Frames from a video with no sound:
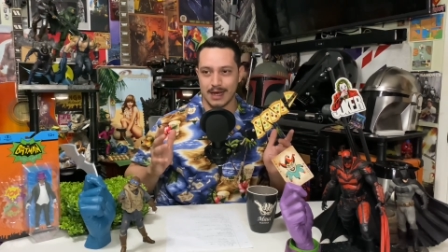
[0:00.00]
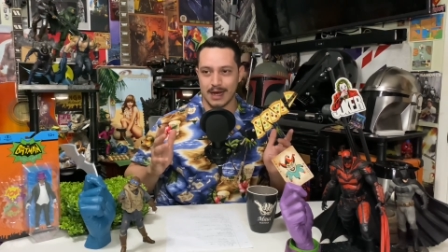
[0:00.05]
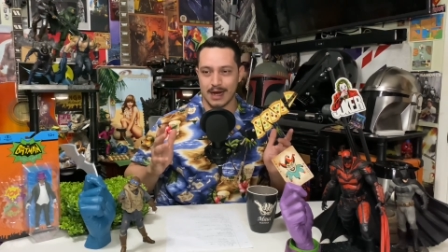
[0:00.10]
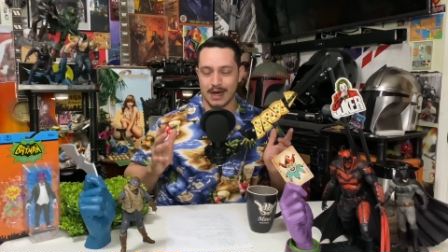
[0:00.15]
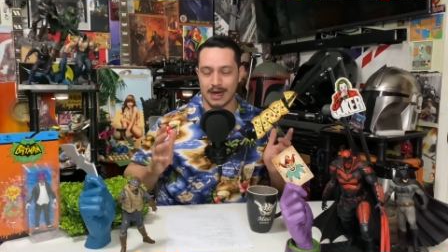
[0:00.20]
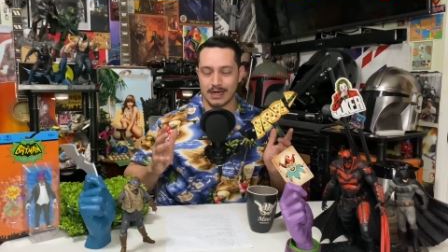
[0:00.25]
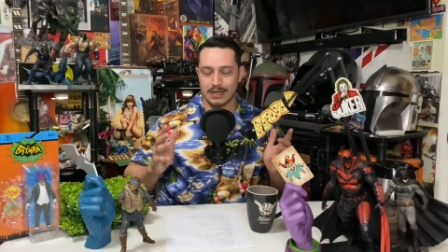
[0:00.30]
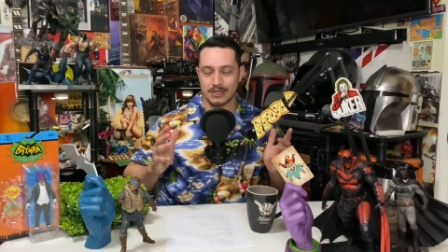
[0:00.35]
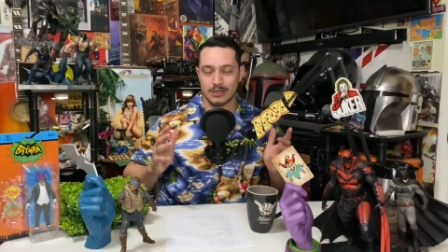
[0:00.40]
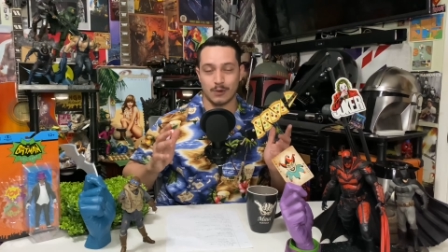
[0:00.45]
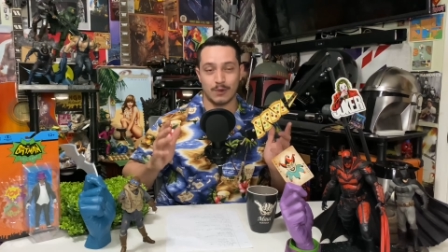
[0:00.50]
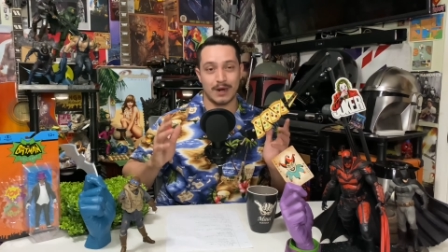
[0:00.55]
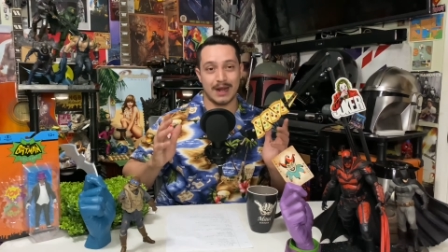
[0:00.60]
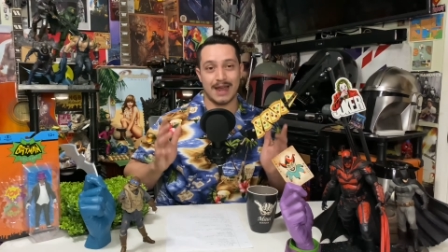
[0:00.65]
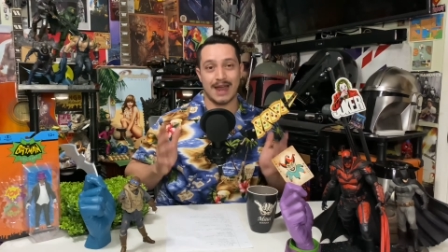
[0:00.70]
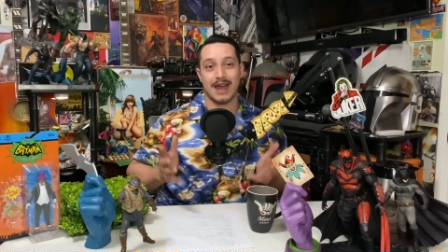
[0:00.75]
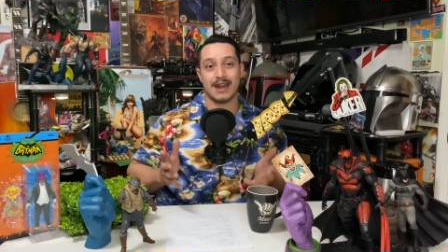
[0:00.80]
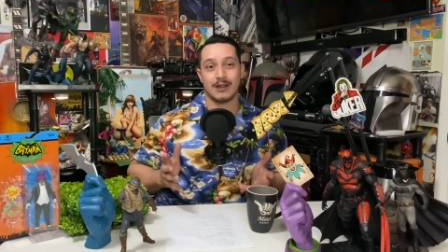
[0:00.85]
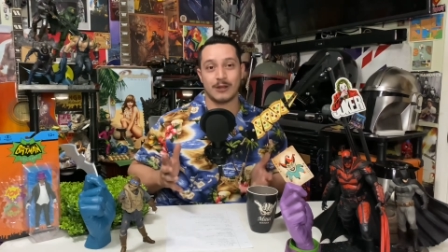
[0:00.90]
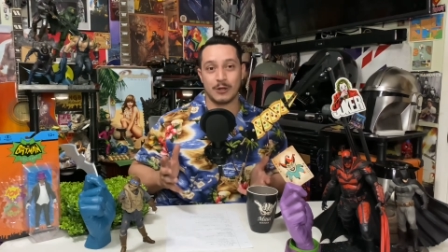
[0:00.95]
Uh, so what I
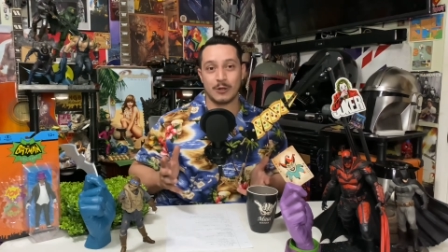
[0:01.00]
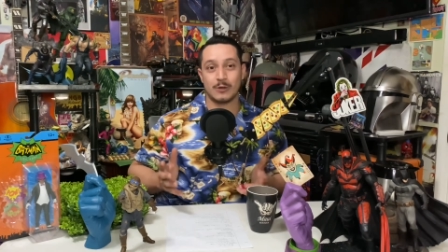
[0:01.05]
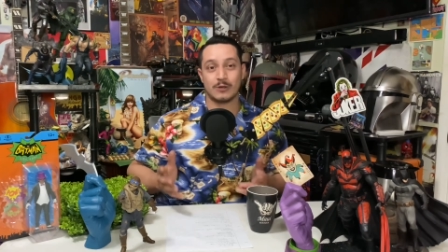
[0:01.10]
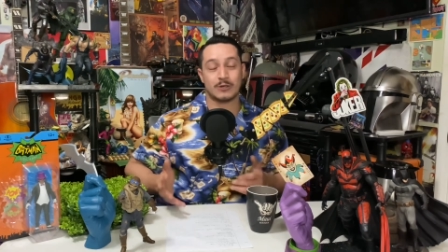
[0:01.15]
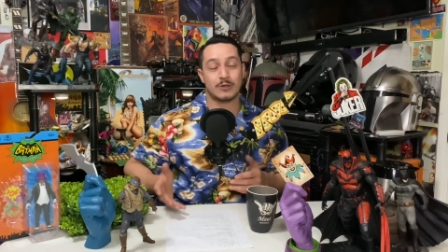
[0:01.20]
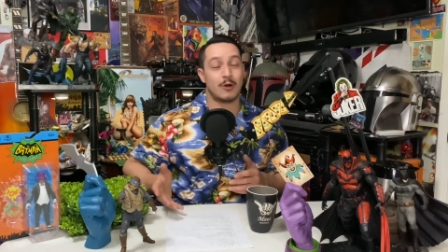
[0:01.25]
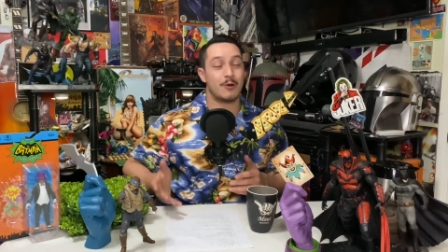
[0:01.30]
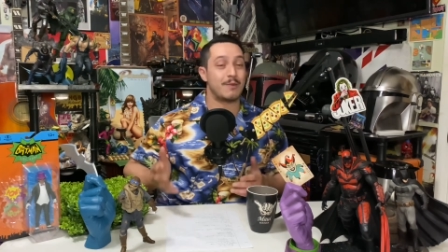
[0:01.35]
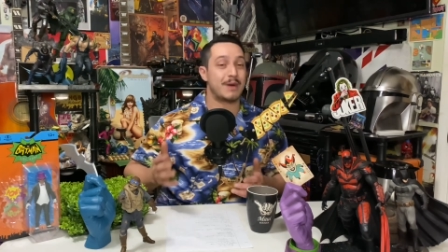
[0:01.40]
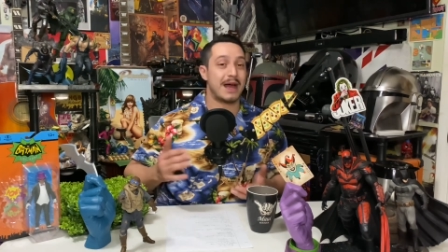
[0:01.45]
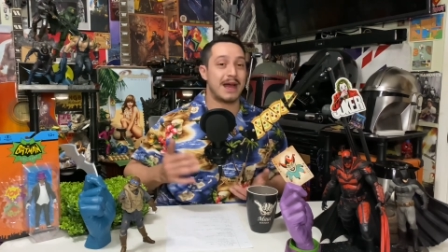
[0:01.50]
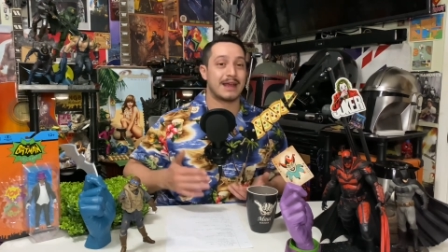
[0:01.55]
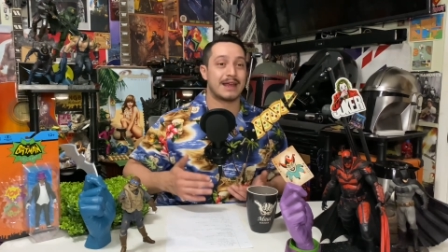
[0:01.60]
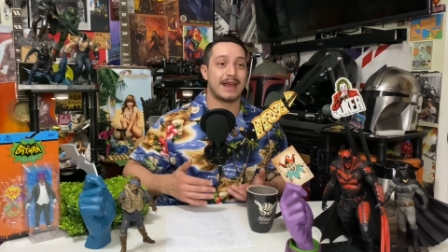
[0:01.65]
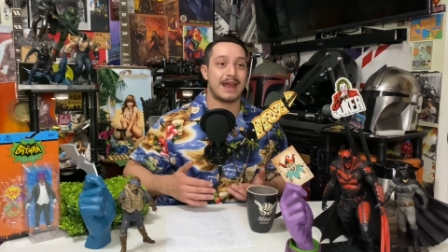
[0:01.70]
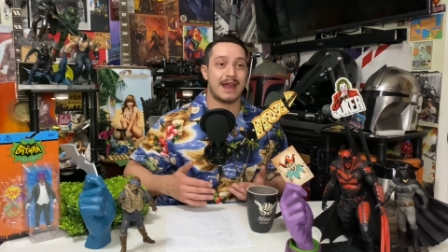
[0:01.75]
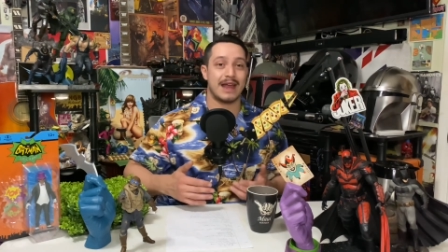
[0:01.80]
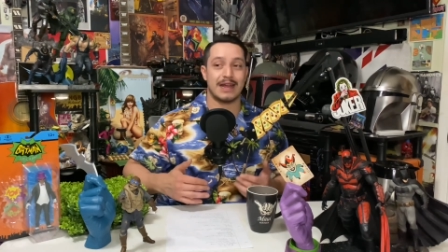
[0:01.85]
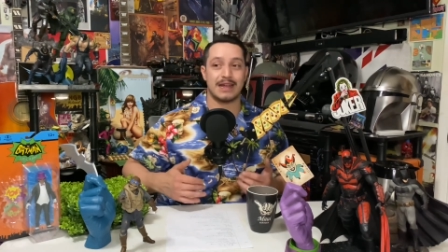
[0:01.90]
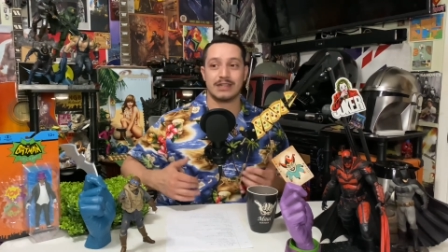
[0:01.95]
had to do is go back
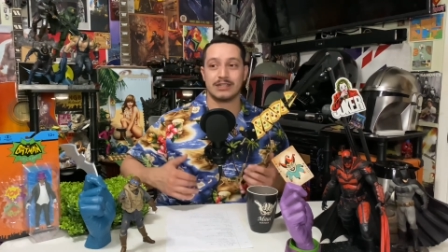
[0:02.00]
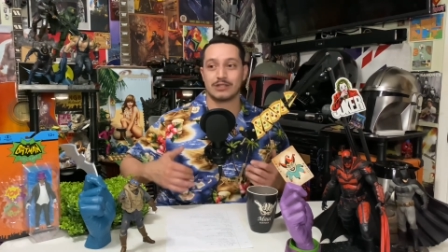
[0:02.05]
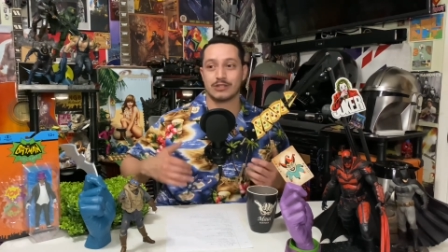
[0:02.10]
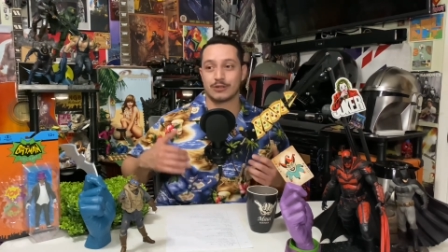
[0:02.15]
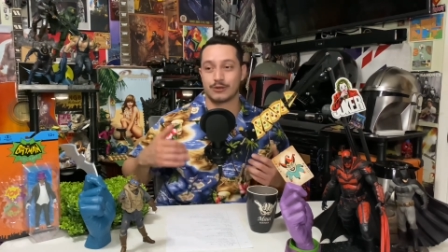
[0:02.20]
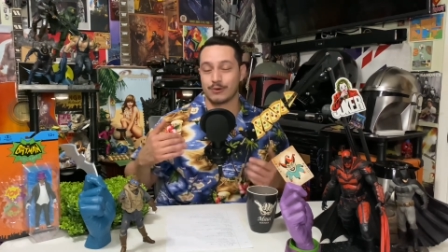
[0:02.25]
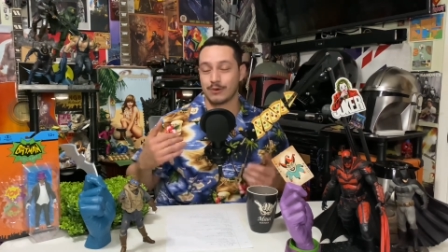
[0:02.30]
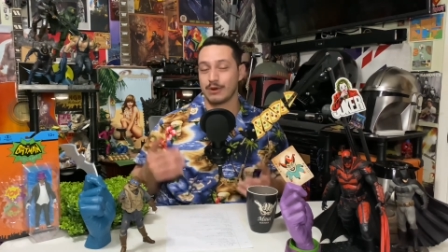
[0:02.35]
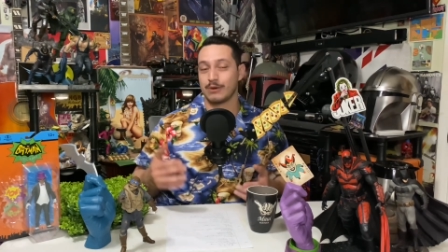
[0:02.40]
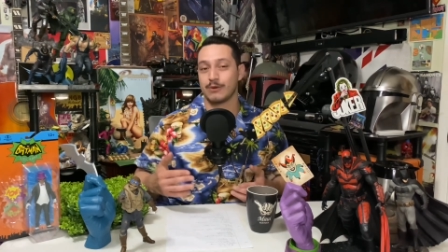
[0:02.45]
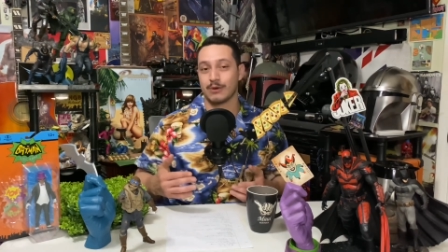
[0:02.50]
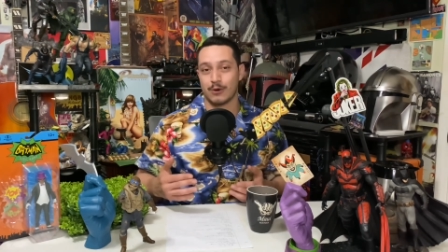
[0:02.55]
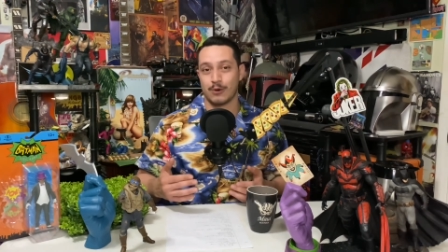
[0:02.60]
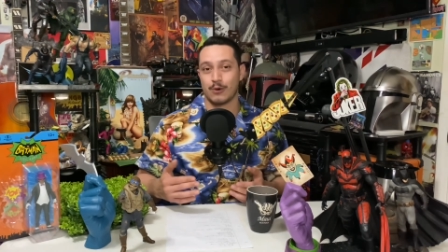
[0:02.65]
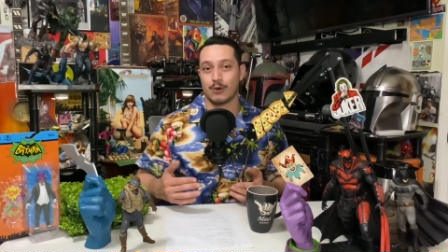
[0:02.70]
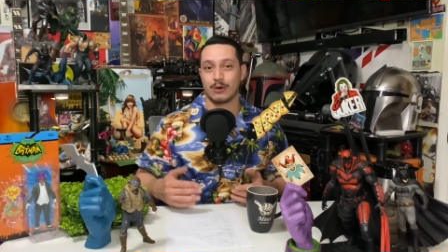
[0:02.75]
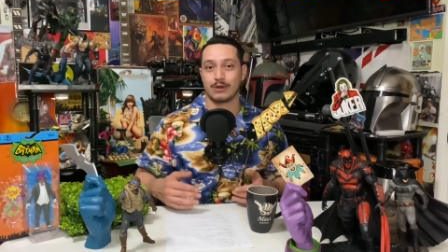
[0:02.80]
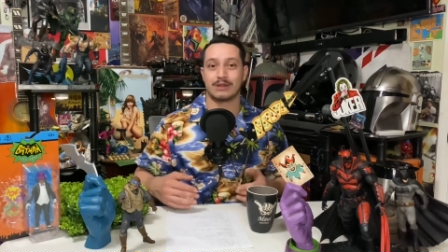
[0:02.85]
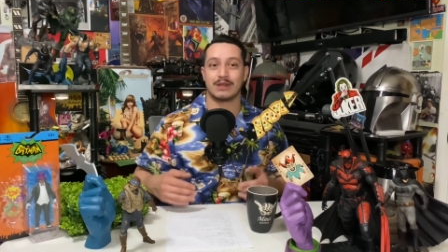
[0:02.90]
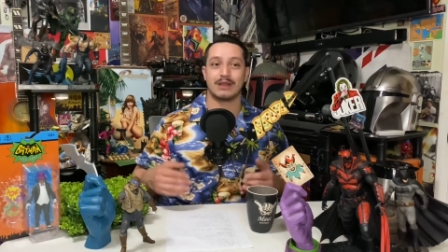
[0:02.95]
and screen
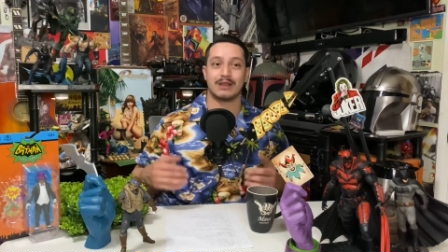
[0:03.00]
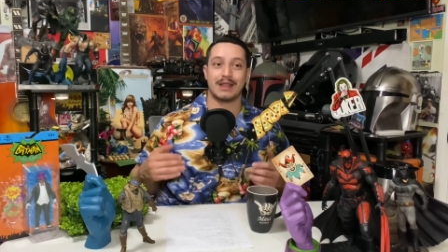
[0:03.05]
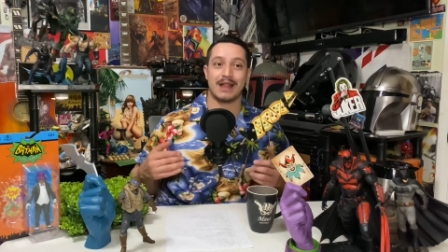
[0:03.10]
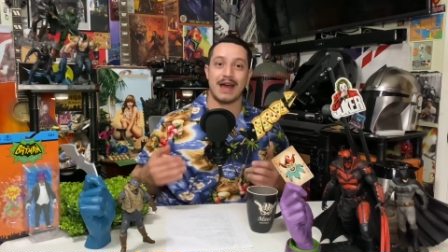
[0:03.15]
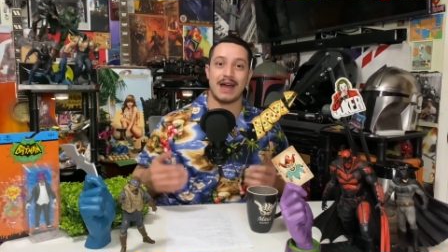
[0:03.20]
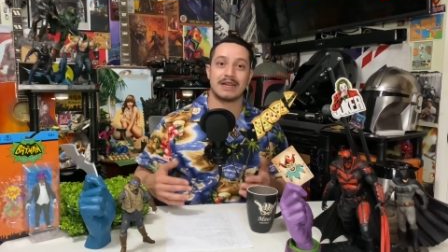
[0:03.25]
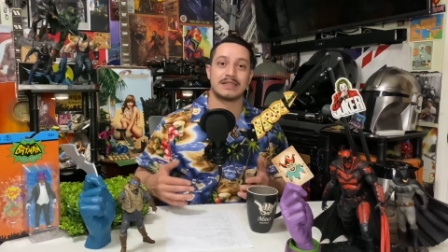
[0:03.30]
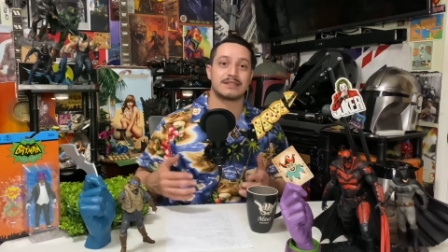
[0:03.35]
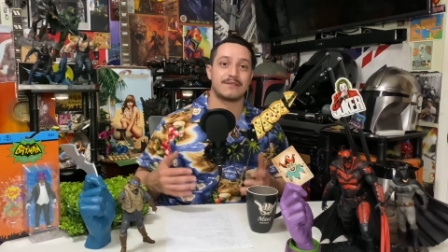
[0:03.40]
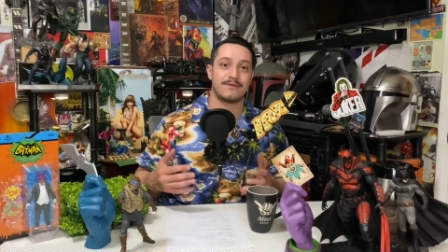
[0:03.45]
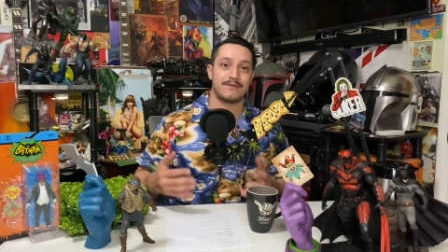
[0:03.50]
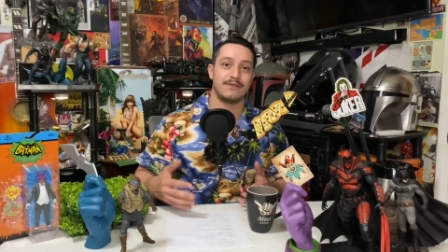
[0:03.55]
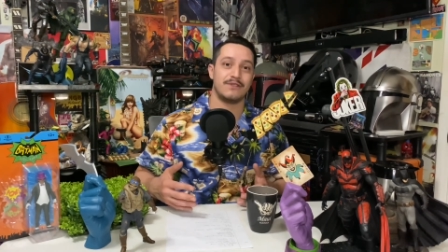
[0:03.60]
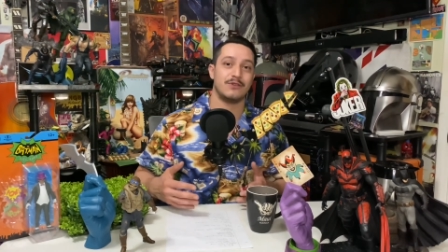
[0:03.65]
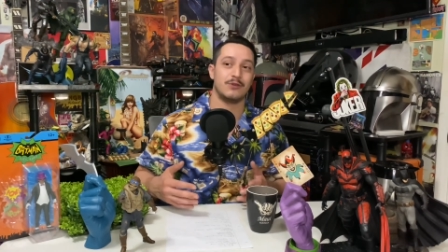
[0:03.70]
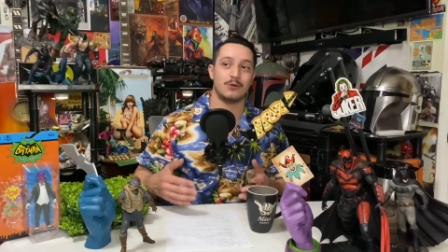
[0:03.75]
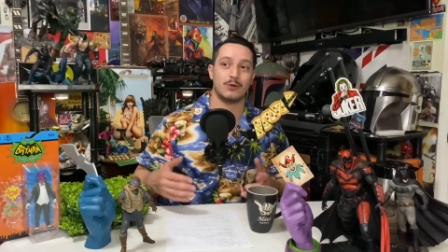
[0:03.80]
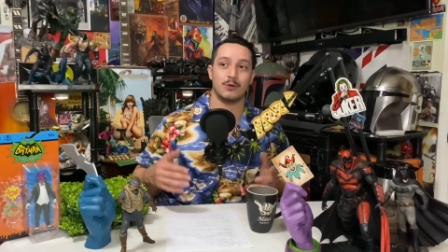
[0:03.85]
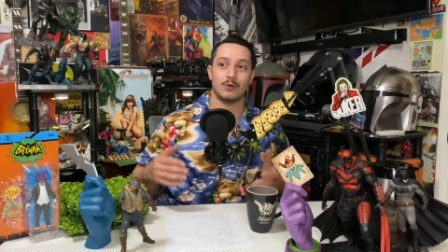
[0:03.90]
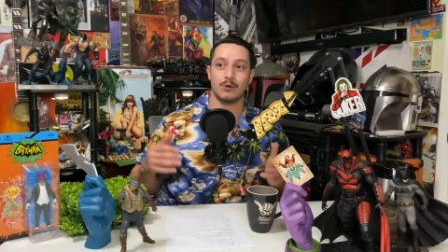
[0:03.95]
record the last
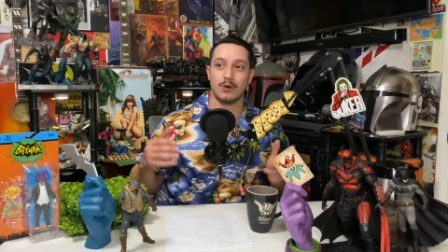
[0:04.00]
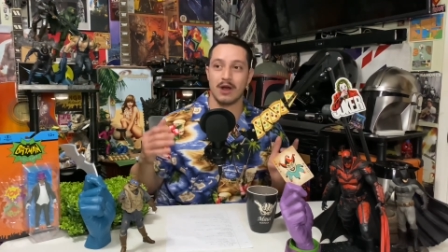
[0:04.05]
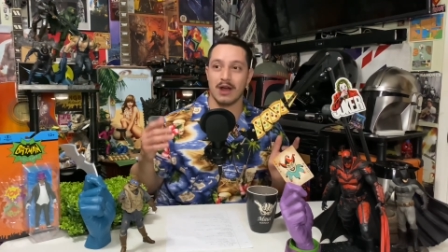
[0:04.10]
few